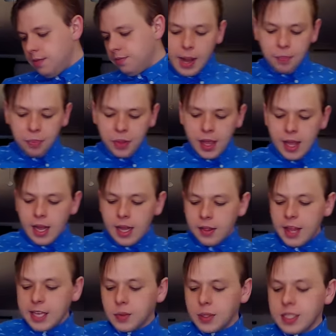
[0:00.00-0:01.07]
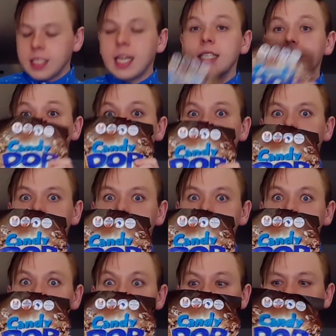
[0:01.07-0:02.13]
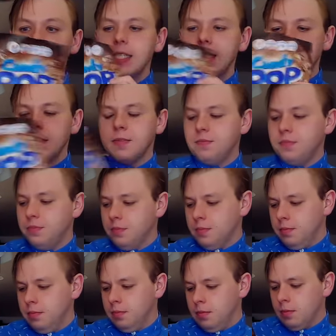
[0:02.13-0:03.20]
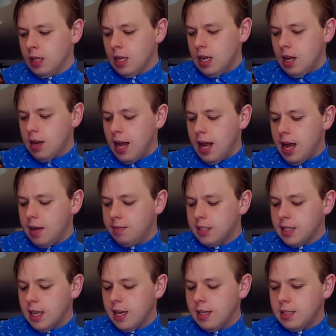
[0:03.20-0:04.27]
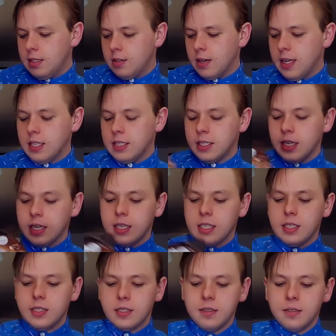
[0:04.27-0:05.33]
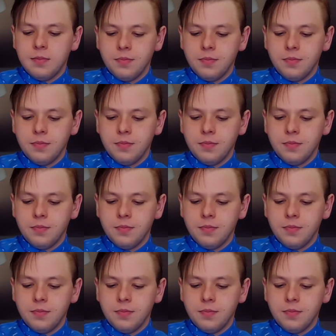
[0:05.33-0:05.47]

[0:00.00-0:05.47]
Okay, next one's Snickers. Okay, I'm excited to try the Snickers.